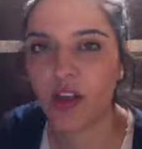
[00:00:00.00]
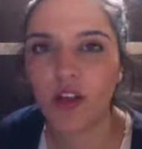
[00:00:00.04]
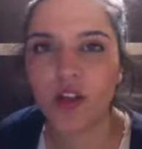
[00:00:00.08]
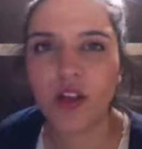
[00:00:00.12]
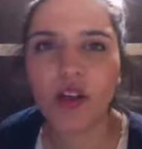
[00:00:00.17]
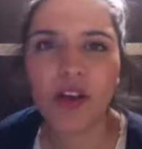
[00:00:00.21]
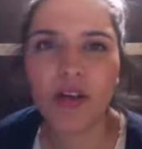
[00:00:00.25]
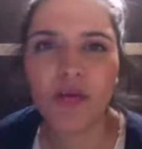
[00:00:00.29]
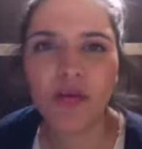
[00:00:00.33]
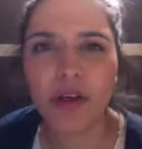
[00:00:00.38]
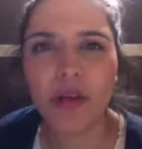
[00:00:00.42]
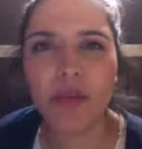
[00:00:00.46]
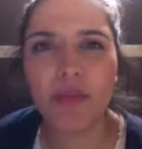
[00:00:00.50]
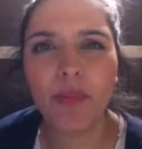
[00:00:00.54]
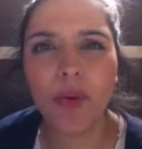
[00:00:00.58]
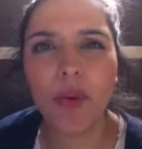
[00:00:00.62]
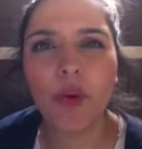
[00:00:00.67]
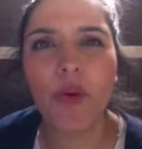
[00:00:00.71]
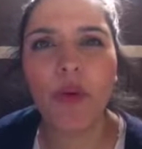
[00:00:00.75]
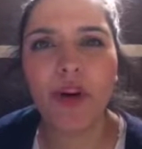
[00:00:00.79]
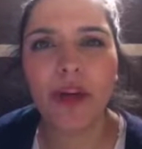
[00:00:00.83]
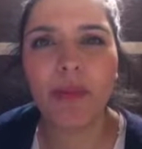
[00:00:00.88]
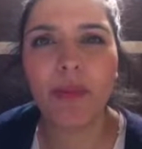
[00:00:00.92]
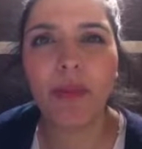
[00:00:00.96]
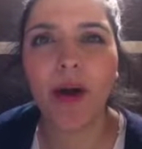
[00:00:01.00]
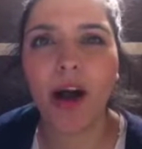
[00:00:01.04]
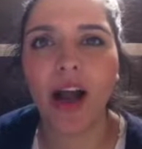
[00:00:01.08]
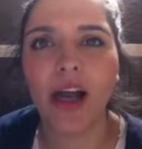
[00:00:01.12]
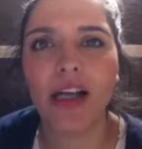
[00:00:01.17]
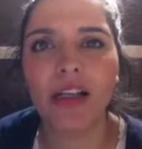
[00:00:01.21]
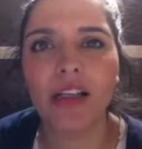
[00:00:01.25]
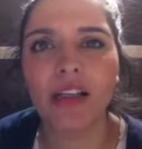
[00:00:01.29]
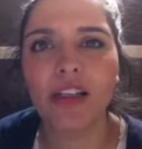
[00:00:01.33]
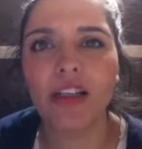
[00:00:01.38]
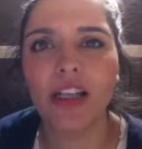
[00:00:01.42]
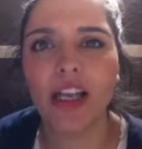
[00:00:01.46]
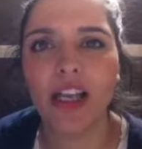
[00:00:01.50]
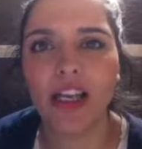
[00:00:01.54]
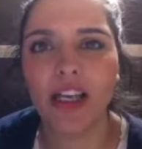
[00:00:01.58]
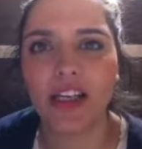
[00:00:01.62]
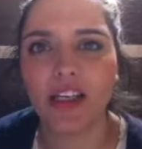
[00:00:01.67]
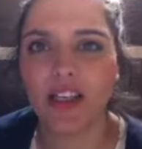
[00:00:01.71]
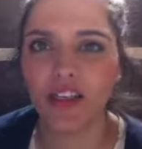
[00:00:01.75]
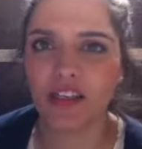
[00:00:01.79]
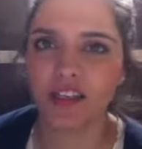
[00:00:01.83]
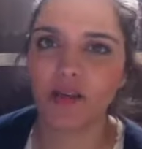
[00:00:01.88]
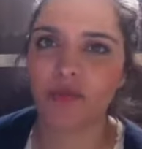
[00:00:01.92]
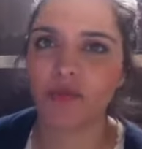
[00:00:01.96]
God, it's really boring mine, isn't
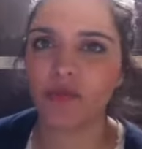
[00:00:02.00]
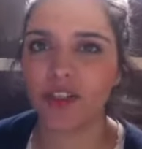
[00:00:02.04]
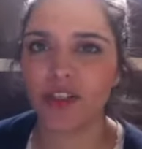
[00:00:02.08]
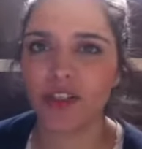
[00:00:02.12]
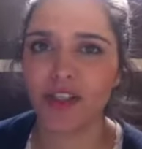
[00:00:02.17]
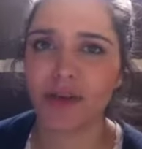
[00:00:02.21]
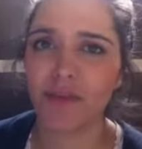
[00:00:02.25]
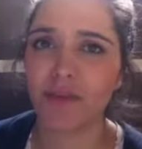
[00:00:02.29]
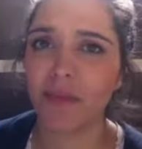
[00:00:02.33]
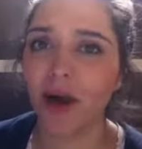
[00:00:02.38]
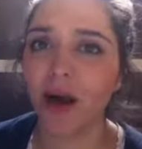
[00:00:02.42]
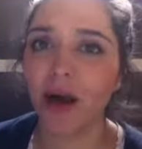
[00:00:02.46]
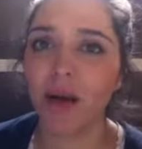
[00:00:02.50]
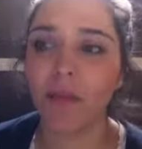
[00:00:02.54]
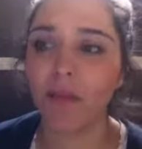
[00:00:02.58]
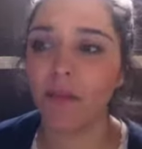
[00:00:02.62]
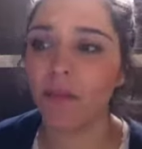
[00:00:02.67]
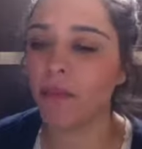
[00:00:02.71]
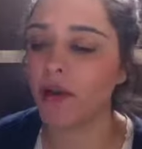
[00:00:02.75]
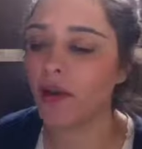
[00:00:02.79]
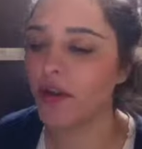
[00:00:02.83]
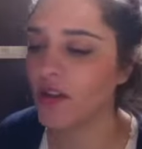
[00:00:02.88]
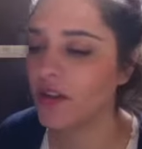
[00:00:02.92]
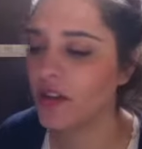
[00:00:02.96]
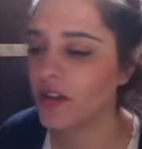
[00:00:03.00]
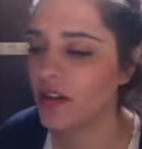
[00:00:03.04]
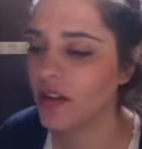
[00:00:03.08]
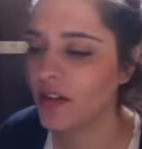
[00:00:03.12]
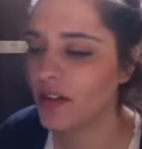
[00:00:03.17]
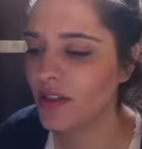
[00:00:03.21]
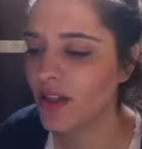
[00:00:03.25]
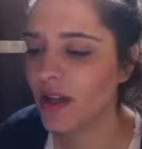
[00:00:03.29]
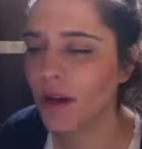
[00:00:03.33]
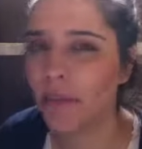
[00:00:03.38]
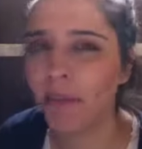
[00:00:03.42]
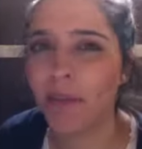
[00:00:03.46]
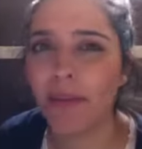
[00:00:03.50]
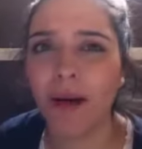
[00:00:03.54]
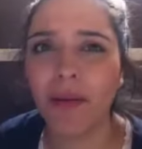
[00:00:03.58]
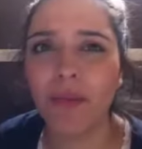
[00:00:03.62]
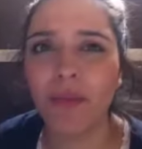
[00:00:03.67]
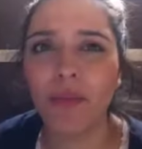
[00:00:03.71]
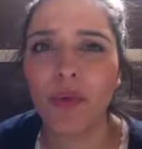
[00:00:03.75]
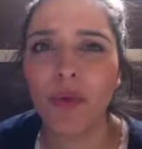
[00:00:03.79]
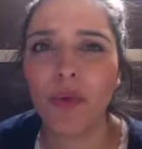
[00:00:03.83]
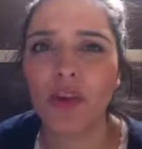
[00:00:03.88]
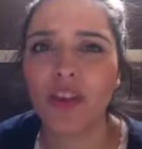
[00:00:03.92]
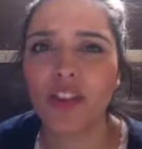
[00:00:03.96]
it? Because I'm just a mum. I like
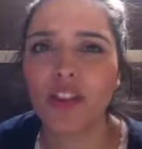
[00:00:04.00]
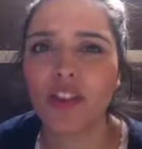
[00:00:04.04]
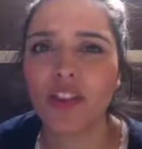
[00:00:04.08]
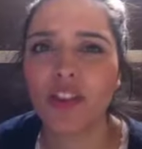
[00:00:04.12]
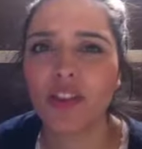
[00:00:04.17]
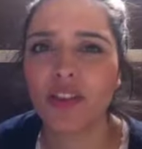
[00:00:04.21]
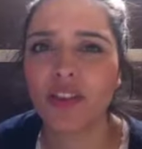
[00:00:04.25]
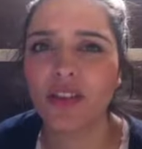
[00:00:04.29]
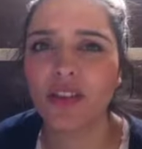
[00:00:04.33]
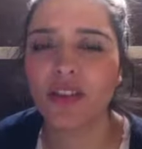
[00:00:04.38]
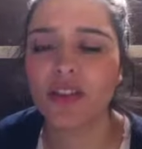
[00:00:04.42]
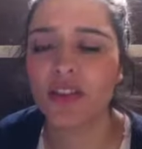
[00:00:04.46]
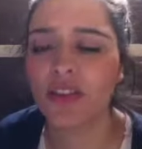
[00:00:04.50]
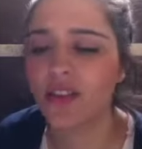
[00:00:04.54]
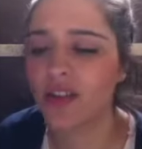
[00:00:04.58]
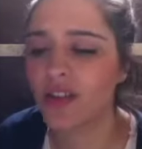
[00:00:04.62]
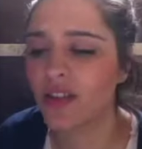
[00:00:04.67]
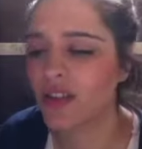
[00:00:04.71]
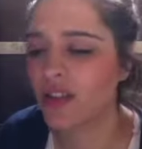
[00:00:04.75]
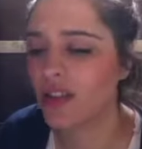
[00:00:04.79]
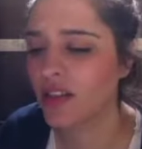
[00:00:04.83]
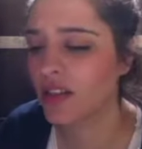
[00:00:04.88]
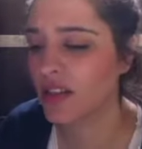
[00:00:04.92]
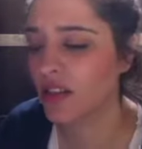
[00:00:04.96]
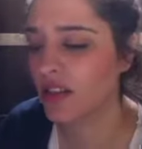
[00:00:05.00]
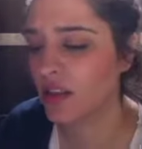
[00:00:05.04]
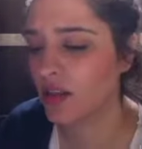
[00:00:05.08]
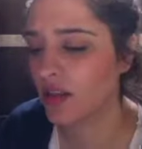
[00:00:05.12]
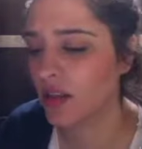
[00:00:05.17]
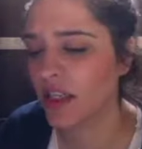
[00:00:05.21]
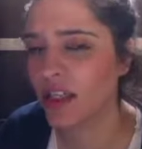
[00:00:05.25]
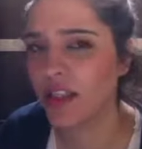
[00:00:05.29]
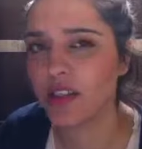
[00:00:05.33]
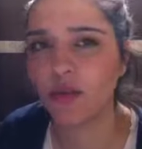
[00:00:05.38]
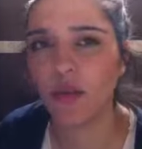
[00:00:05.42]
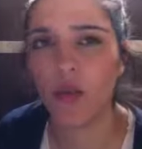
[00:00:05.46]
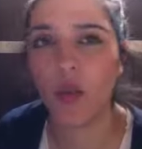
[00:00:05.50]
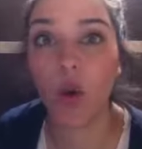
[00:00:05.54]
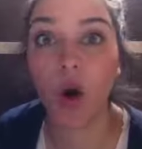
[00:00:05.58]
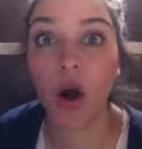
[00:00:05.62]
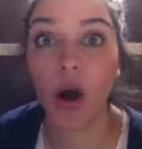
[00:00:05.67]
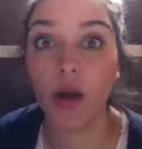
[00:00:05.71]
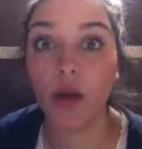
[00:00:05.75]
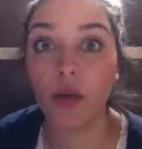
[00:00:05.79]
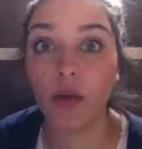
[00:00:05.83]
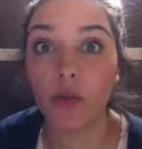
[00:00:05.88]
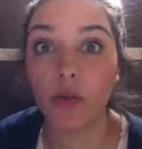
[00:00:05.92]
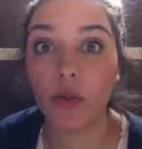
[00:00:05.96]
mum questions. I need some
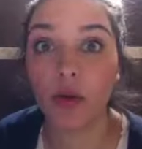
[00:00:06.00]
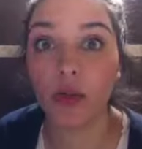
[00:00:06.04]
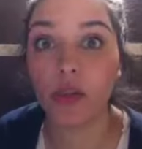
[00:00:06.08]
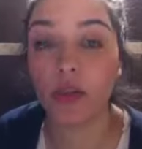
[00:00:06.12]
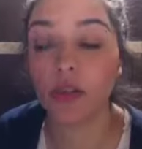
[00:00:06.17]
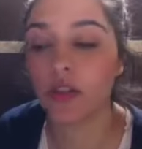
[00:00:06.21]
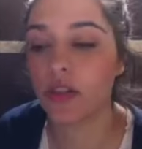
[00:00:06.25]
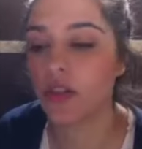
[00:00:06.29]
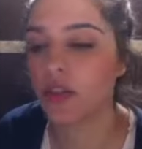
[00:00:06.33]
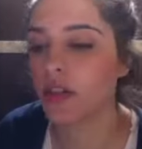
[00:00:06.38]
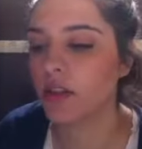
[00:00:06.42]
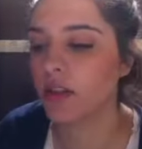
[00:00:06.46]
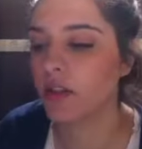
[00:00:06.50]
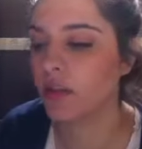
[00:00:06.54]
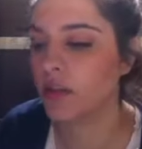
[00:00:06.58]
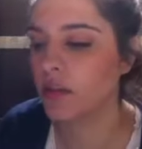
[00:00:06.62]
wild ones.